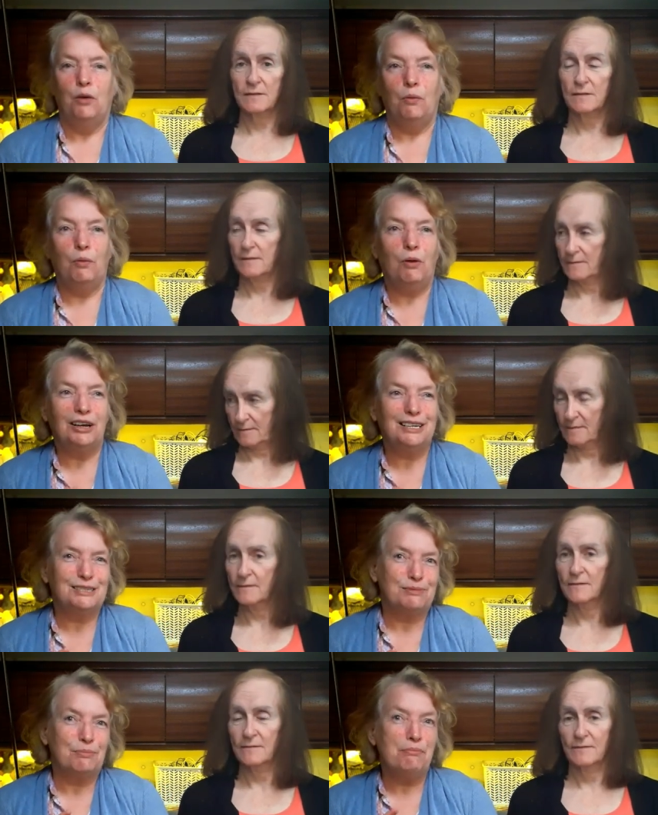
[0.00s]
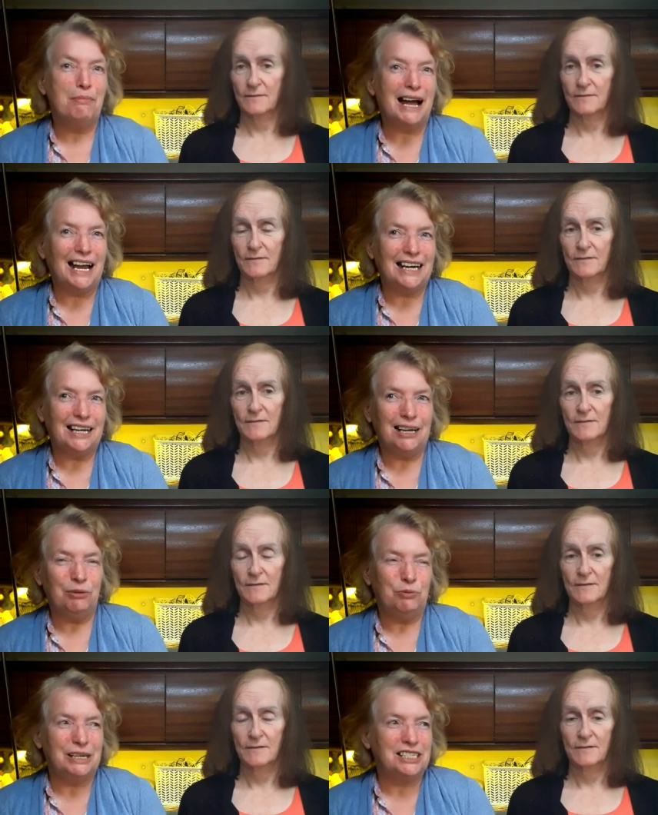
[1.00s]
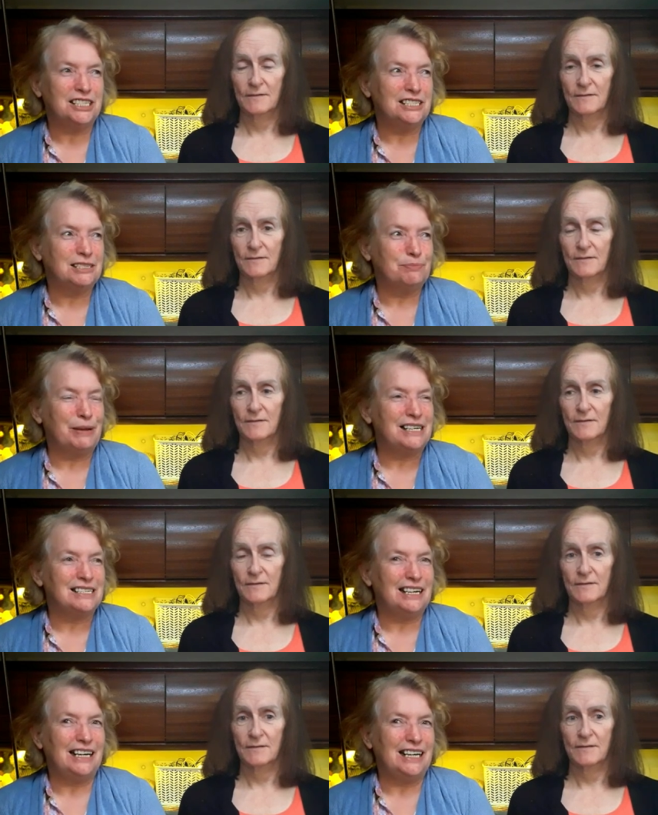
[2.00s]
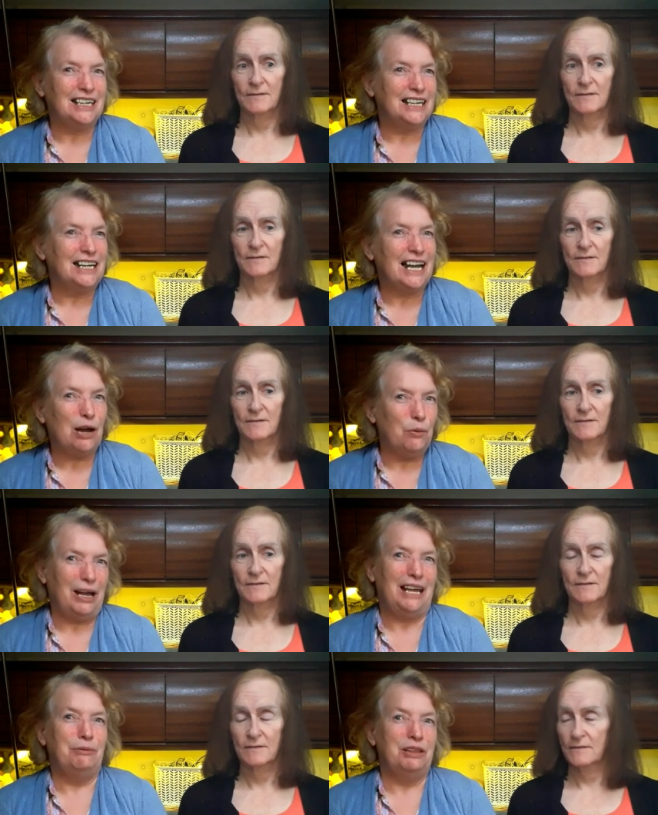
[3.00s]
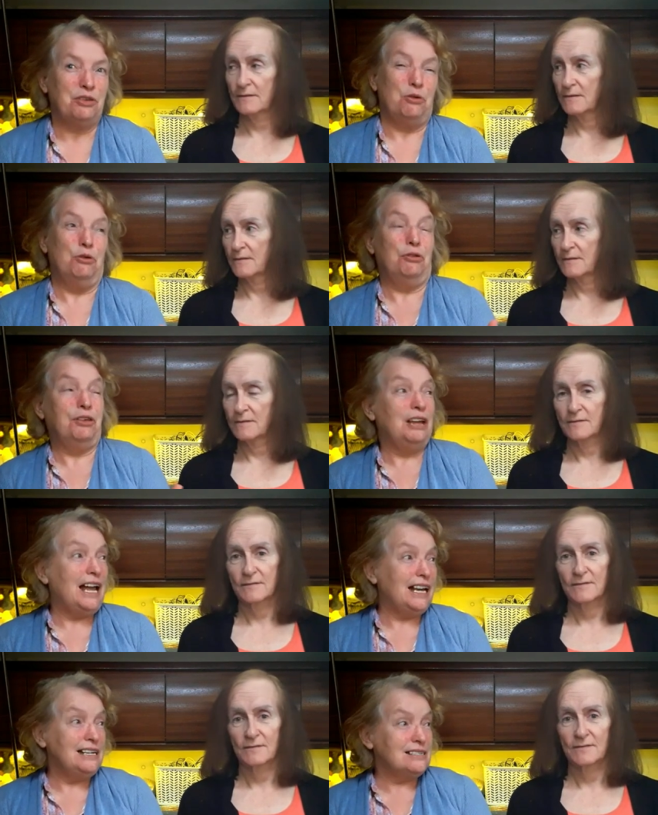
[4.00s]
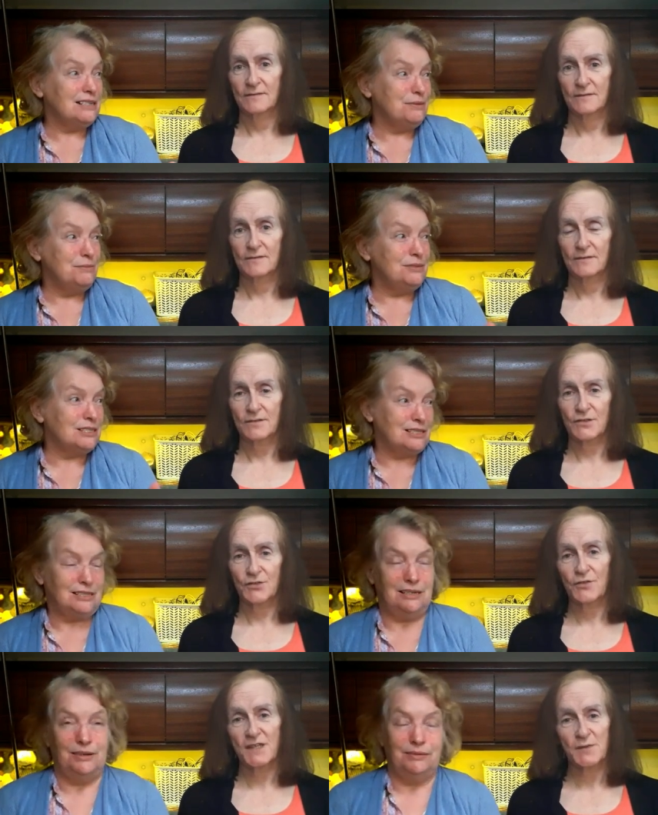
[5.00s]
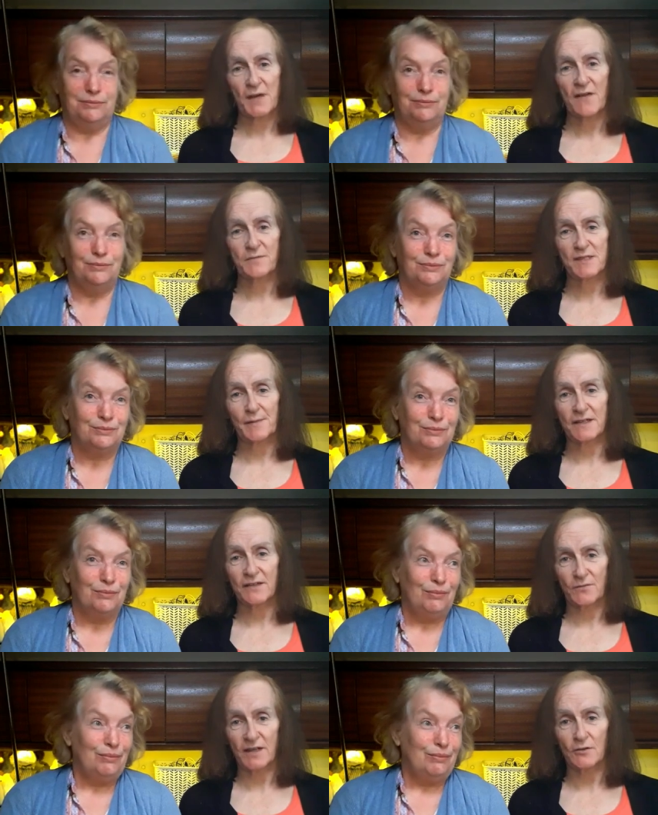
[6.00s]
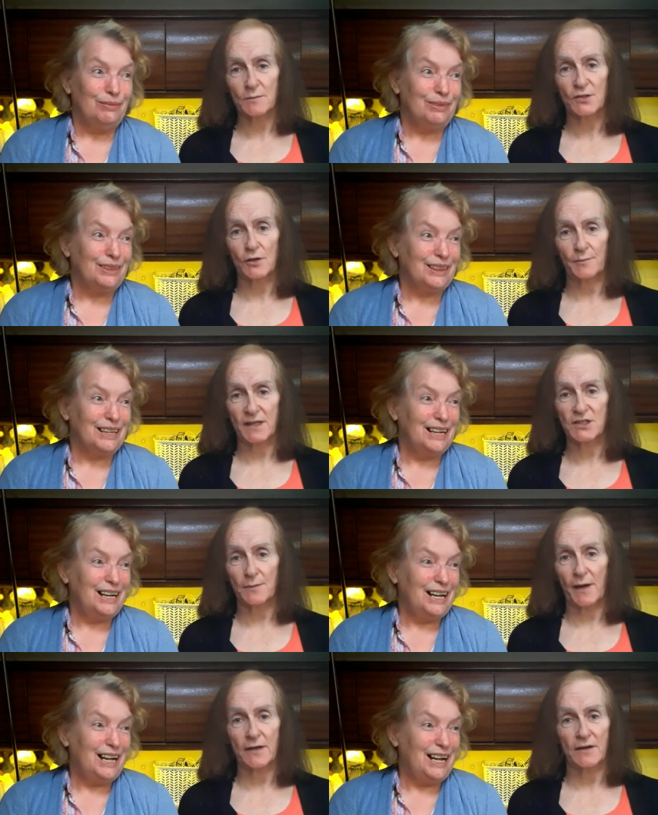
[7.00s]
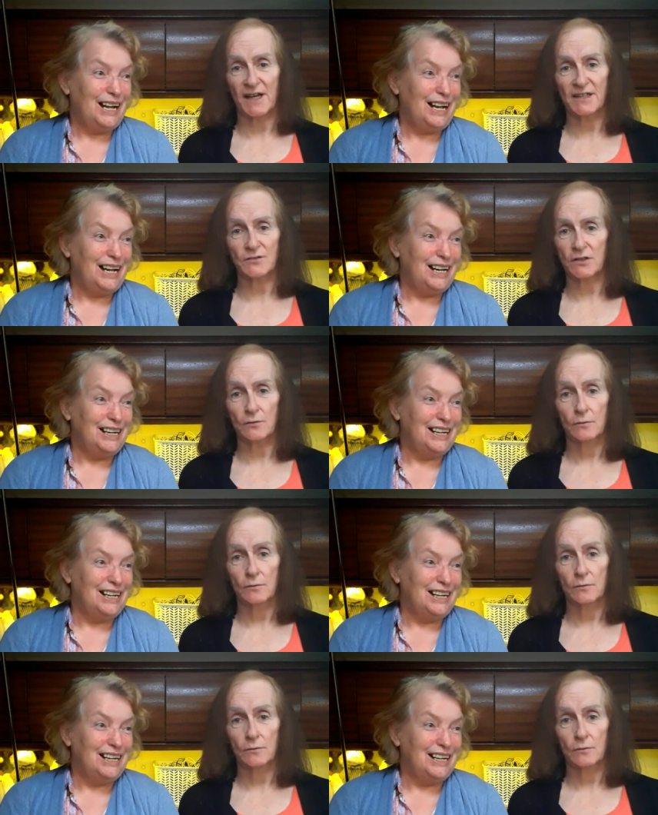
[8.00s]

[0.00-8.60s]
Speaker 1: One is minor, which is basically you can get away with other items.
Speaker 2: The truth is we haven't split into three groups called major, minor, and I don't know.